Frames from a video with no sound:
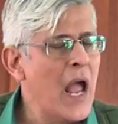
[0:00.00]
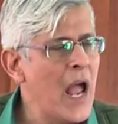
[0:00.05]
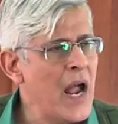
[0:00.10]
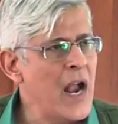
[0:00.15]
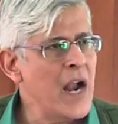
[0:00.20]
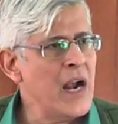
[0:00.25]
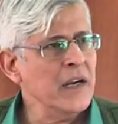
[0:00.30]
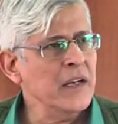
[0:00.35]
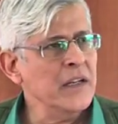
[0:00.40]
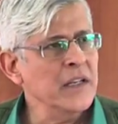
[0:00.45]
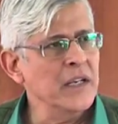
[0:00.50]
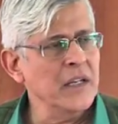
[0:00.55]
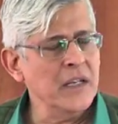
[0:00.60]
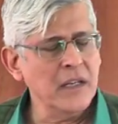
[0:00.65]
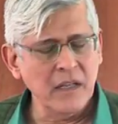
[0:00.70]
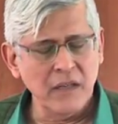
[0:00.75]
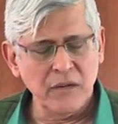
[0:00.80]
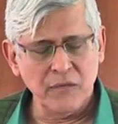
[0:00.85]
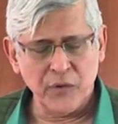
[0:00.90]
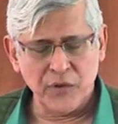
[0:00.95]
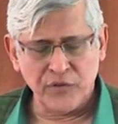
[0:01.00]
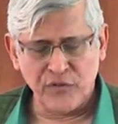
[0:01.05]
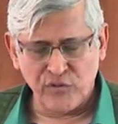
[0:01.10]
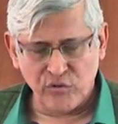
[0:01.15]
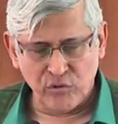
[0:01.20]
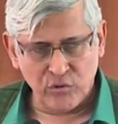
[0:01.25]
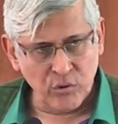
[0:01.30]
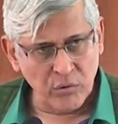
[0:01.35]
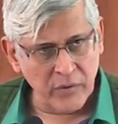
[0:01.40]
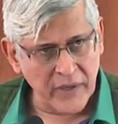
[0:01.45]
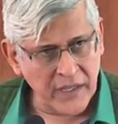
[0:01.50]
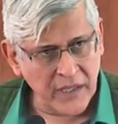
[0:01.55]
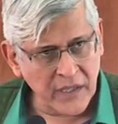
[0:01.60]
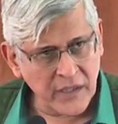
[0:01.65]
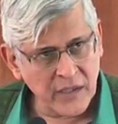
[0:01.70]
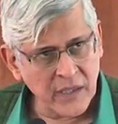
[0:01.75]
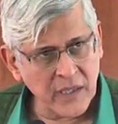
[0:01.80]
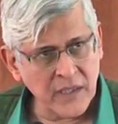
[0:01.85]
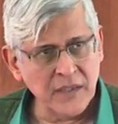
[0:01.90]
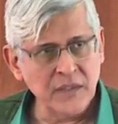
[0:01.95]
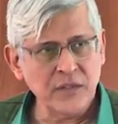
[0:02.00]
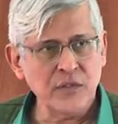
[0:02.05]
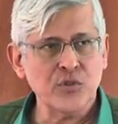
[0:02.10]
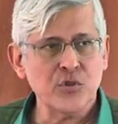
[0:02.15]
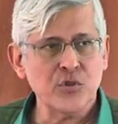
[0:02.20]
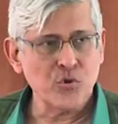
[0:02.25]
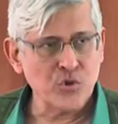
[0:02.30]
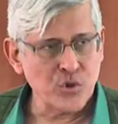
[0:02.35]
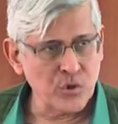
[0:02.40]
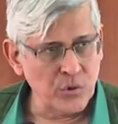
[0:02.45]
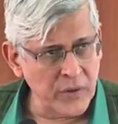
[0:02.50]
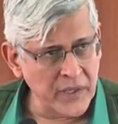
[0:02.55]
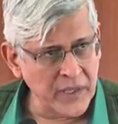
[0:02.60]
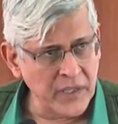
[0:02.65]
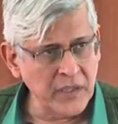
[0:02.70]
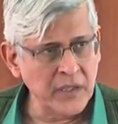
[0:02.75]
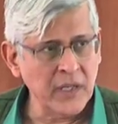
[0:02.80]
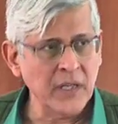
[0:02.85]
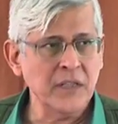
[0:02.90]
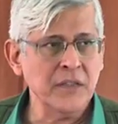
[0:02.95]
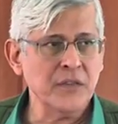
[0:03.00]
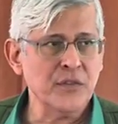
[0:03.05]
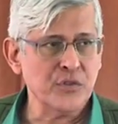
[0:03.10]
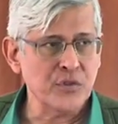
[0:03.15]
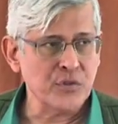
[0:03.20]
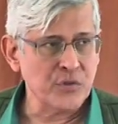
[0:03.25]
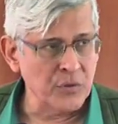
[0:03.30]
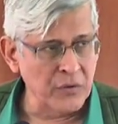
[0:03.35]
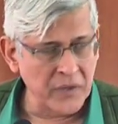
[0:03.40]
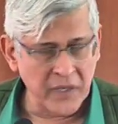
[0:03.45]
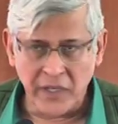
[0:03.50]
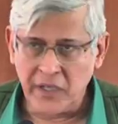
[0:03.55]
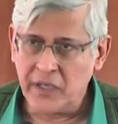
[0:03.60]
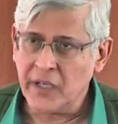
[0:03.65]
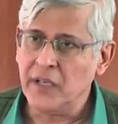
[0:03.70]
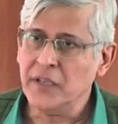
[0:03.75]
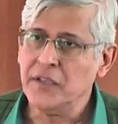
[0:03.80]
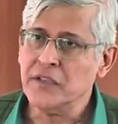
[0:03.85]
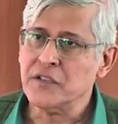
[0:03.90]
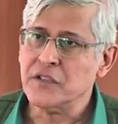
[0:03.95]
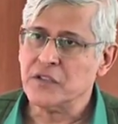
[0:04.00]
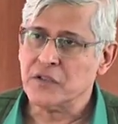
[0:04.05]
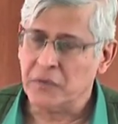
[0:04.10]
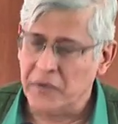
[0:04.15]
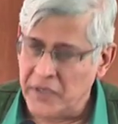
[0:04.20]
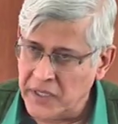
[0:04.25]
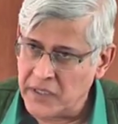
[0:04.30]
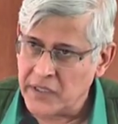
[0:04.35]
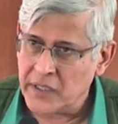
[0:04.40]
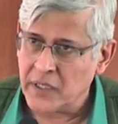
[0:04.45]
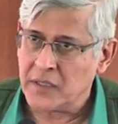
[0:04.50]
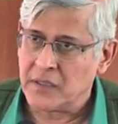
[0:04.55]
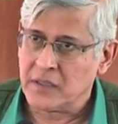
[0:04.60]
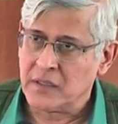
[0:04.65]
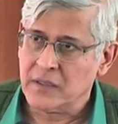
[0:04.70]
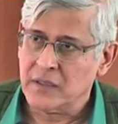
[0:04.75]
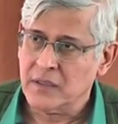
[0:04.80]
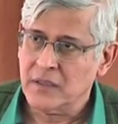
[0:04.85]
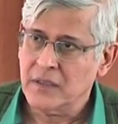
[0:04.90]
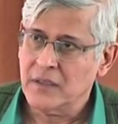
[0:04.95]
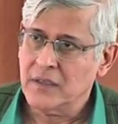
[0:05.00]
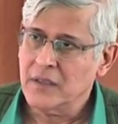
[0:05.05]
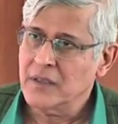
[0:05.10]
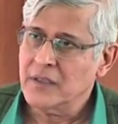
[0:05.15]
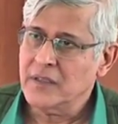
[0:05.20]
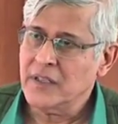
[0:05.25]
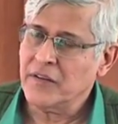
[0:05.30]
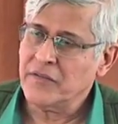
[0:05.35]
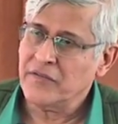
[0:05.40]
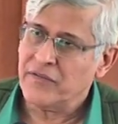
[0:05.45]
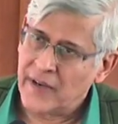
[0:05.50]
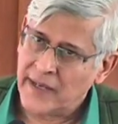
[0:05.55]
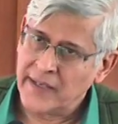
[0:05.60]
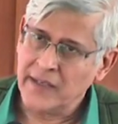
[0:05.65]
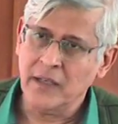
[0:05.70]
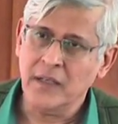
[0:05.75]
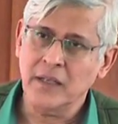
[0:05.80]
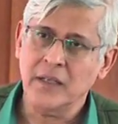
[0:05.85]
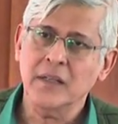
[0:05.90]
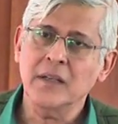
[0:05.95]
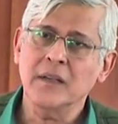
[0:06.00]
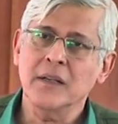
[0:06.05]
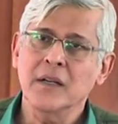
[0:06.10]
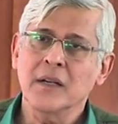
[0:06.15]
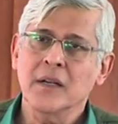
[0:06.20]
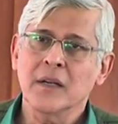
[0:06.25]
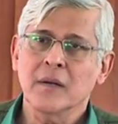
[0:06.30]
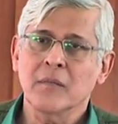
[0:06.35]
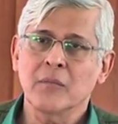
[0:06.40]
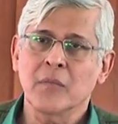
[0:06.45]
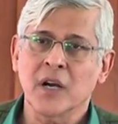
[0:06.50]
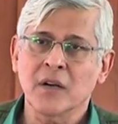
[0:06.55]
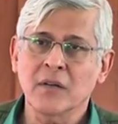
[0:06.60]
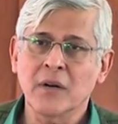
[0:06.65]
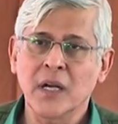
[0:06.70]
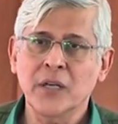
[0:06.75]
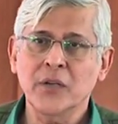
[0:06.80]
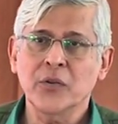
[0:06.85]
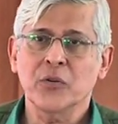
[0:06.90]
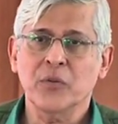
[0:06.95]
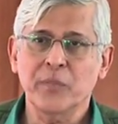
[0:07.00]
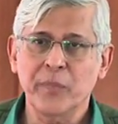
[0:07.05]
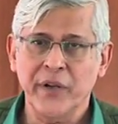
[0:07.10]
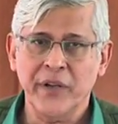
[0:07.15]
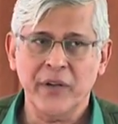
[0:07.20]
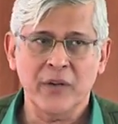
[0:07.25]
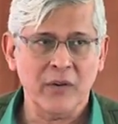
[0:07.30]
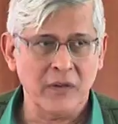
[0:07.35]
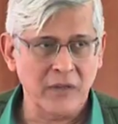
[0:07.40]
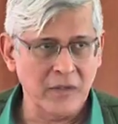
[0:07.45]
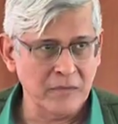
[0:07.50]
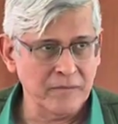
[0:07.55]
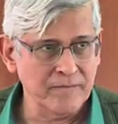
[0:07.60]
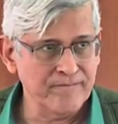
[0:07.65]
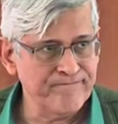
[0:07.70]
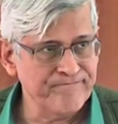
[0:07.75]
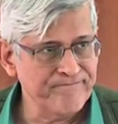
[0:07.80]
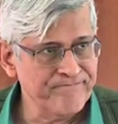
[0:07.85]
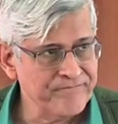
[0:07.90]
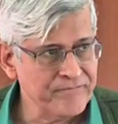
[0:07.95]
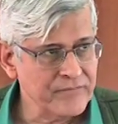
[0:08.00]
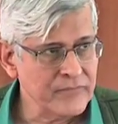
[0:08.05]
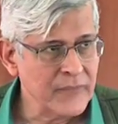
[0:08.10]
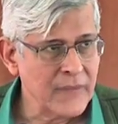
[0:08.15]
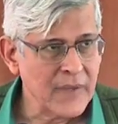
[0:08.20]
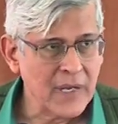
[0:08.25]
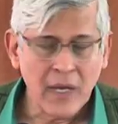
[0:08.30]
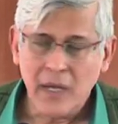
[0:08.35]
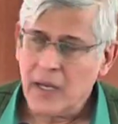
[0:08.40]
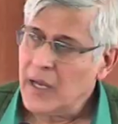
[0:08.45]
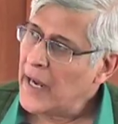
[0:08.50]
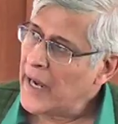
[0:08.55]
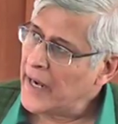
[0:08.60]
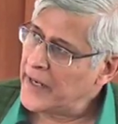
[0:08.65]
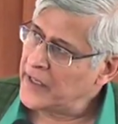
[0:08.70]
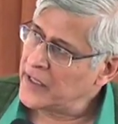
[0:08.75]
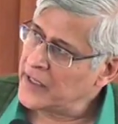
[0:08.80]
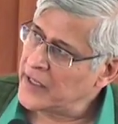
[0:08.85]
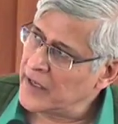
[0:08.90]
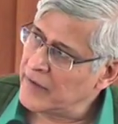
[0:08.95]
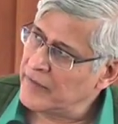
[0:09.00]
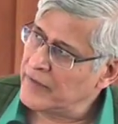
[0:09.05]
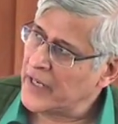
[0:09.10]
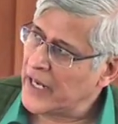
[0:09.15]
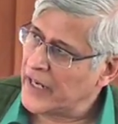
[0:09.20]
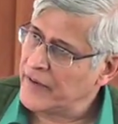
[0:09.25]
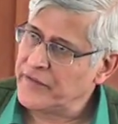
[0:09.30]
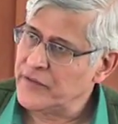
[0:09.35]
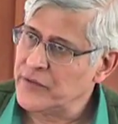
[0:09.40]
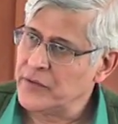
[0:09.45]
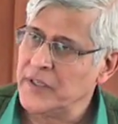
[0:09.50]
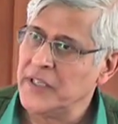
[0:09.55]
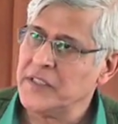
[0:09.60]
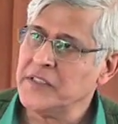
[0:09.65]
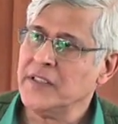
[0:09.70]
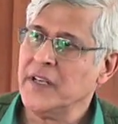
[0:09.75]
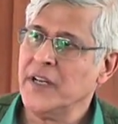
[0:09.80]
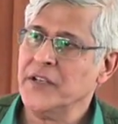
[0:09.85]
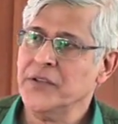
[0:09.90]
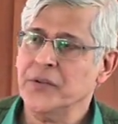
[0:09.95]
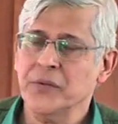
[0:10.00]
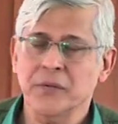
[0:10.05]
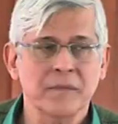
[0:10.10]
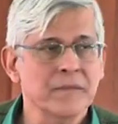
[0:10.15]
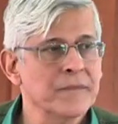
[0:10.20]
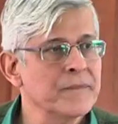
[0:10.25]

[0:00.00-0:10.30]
and he was so intense, so intense, so intense, so intense that finally Bhagwan took pity on him and he gave life to that statue.